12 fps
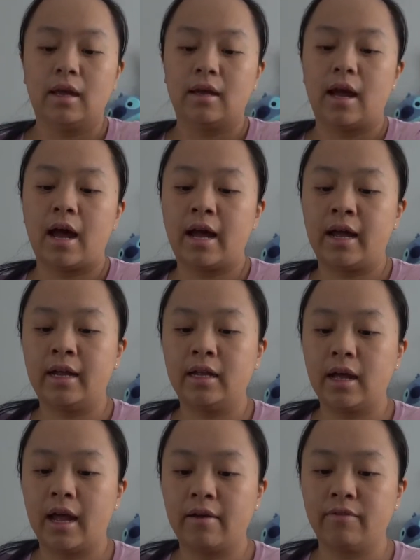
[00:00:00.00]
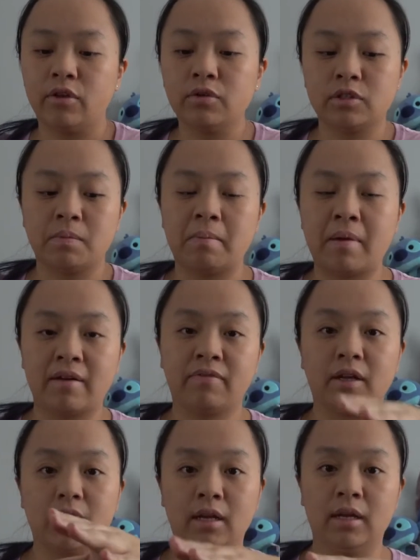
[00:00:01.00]
I have used my
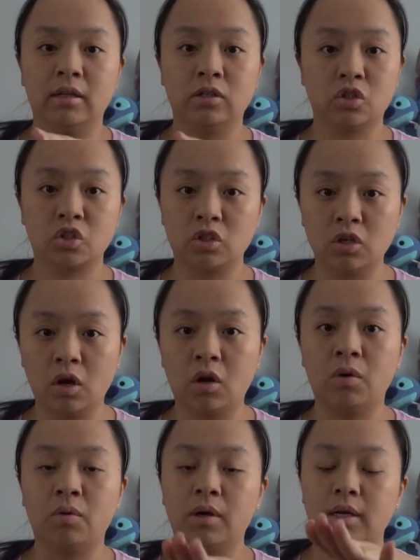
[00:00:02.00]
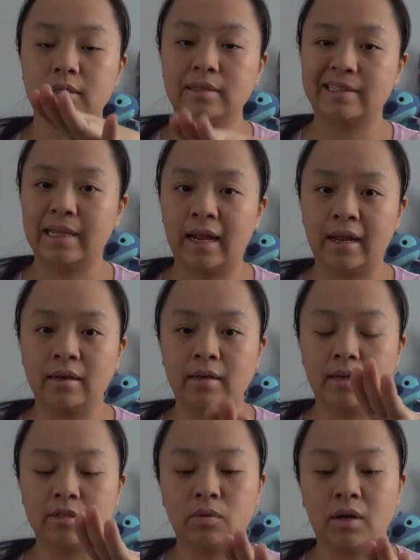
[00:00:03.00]
Mavic in snow, sand,
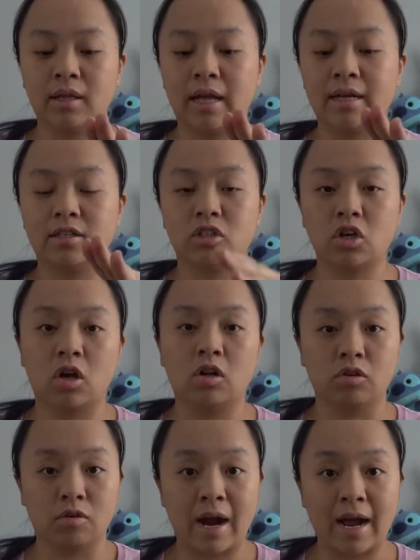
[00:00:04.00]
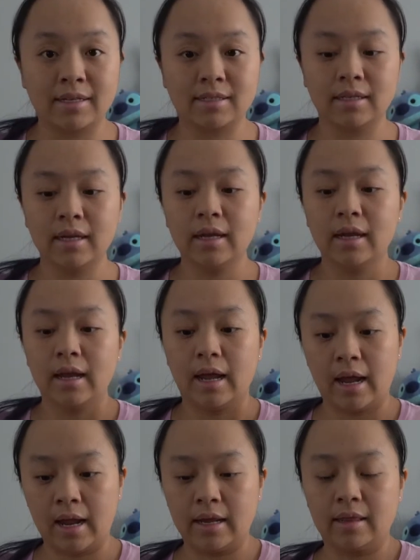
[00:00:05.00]
as well as tall grass,
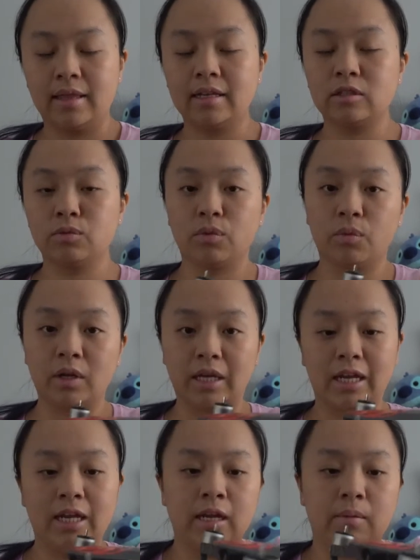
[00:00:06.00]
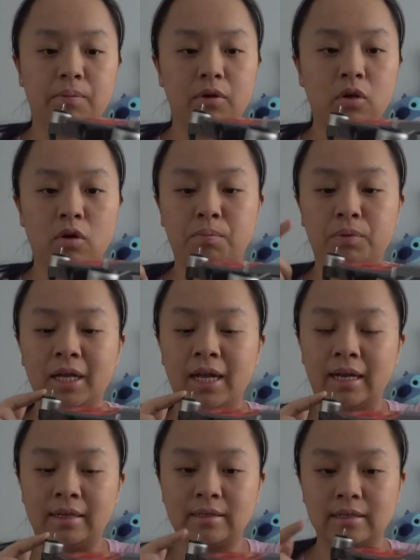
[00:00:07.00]
and this will keep your
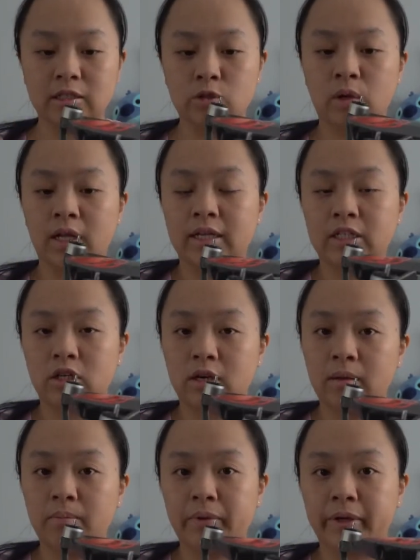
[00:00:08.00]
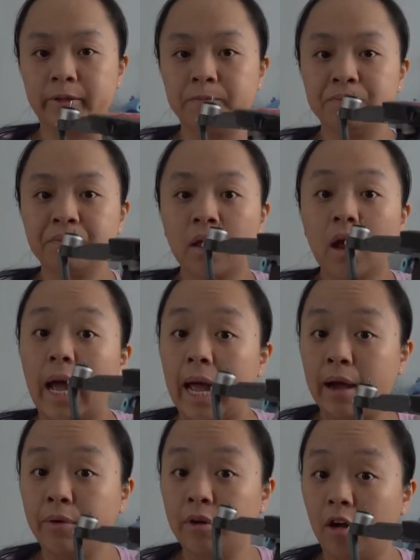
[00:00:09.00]
blades as well as your gimbal
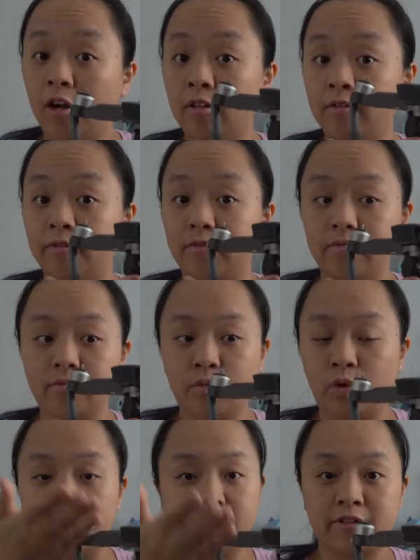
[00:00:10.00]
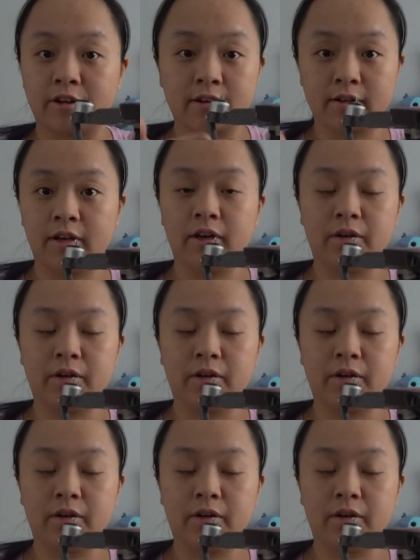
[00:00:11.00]
out of whatever,